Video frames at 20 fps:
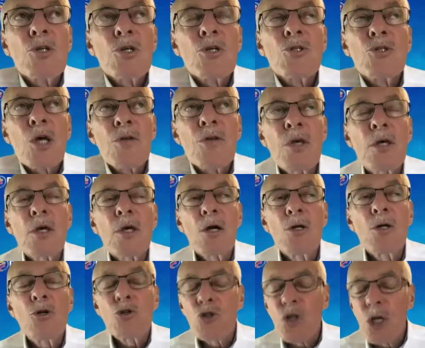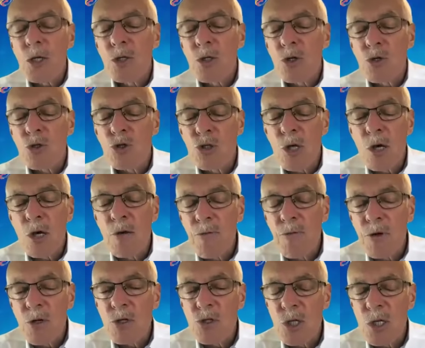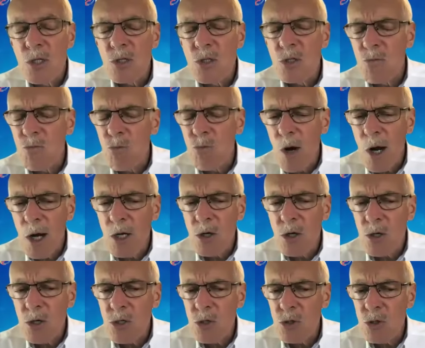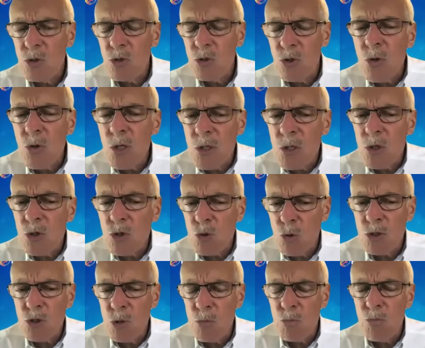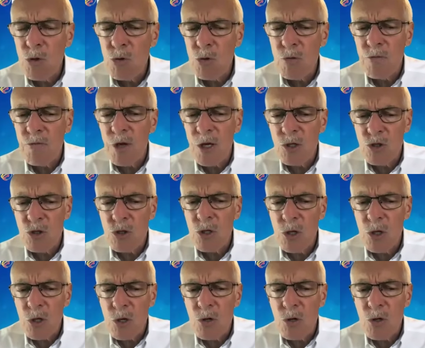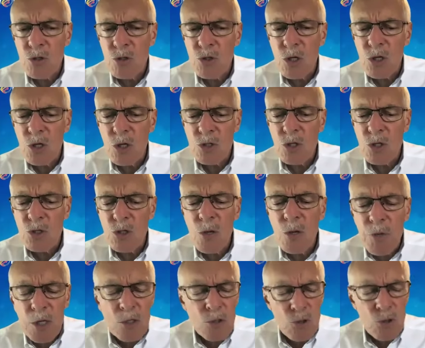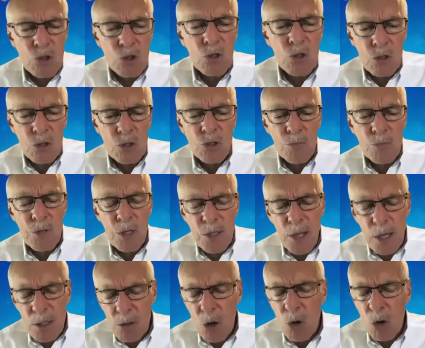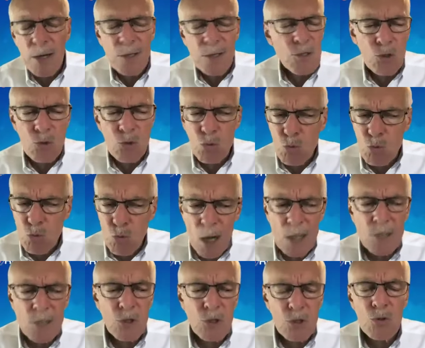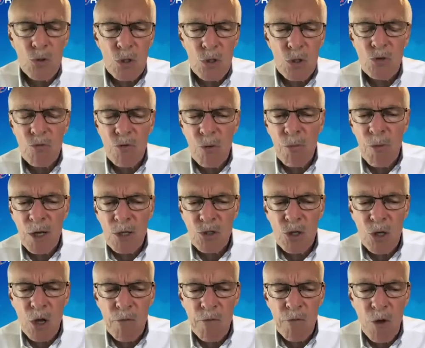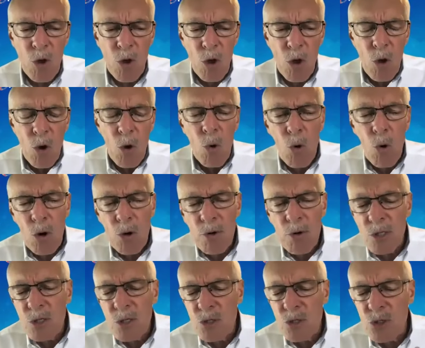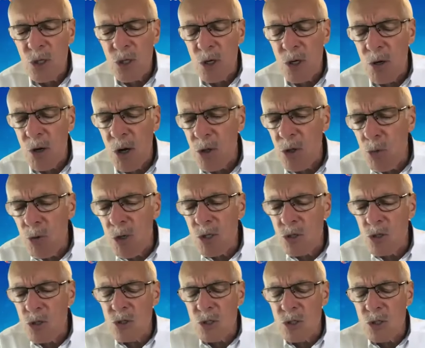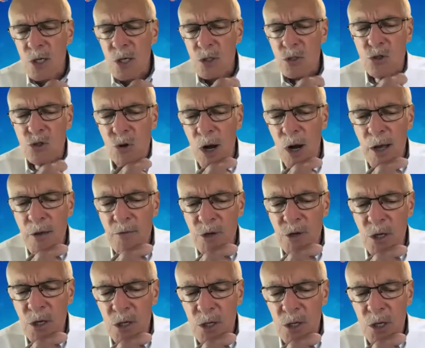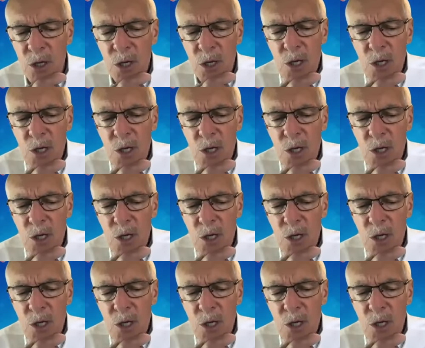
is, I think, understand yourself in a sense of why you're doing this. What's your motivation here? Is it something internal, something that, I just want to do this for myself? Or is there other reasons that are driving it?